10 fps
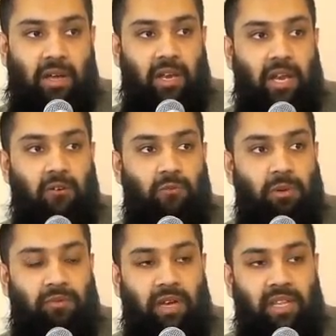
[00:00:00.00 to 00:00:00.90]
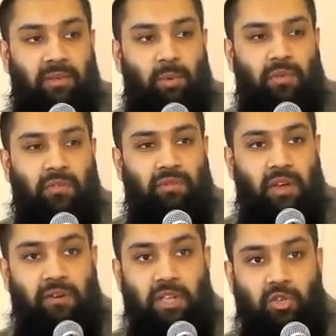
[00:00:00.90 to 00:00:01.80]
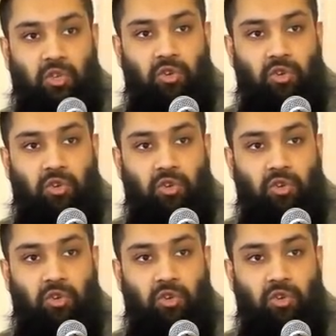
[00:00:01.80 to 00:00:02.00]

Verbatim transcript: Allah will provide them with a very